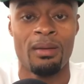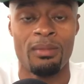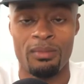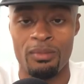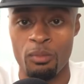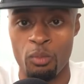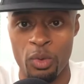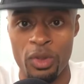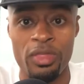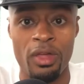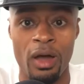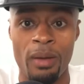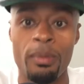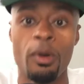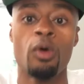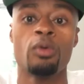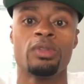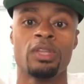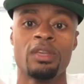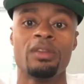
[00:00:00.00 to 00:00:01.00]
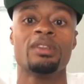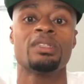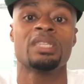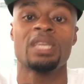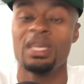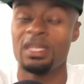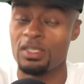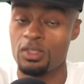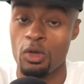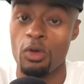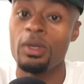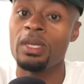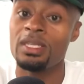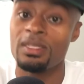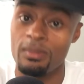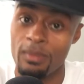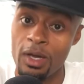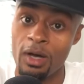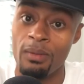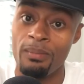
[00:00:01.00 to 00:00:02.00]
with upholding your standards, go get
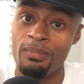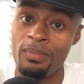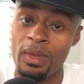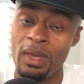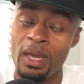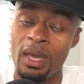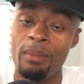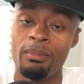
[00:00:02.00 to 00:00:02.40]
some help.